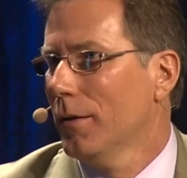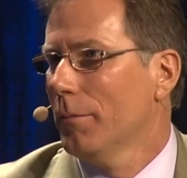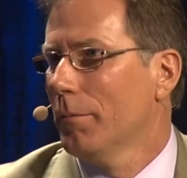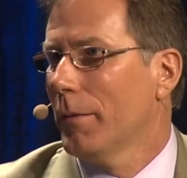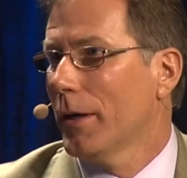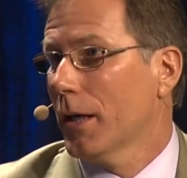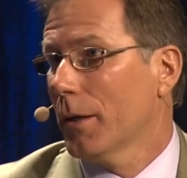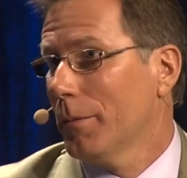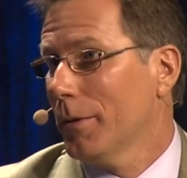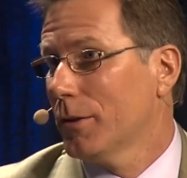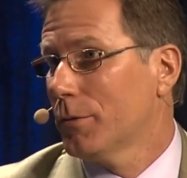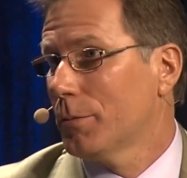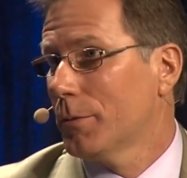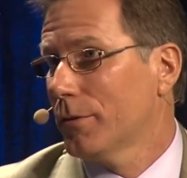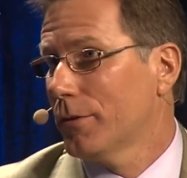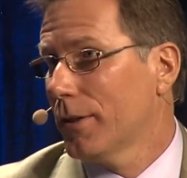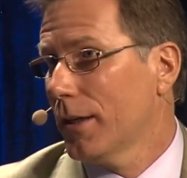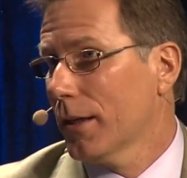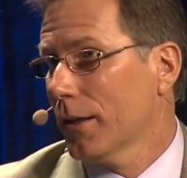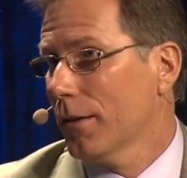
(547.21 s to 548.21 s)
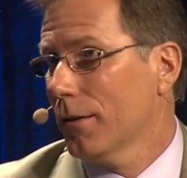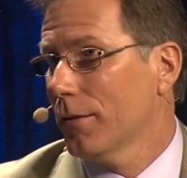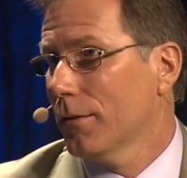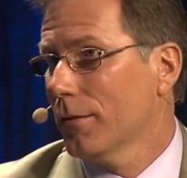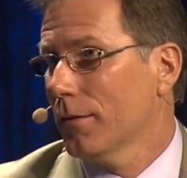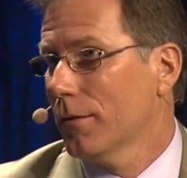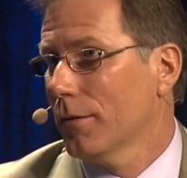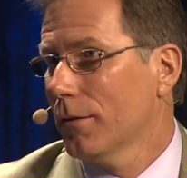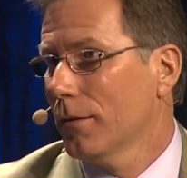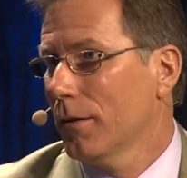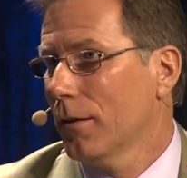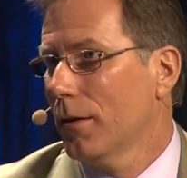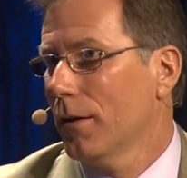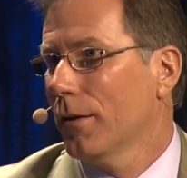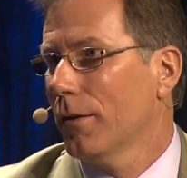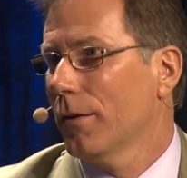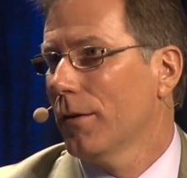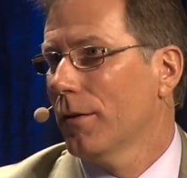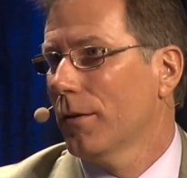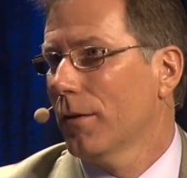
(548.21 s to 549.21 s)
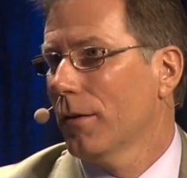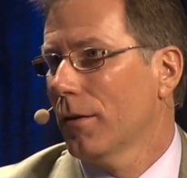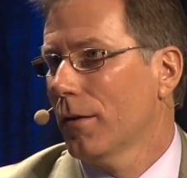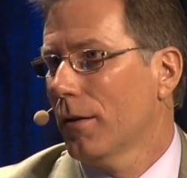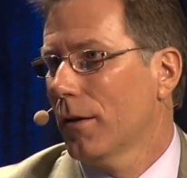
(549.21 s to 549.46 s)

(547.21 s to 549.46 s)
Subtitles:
megabits per second gigabits,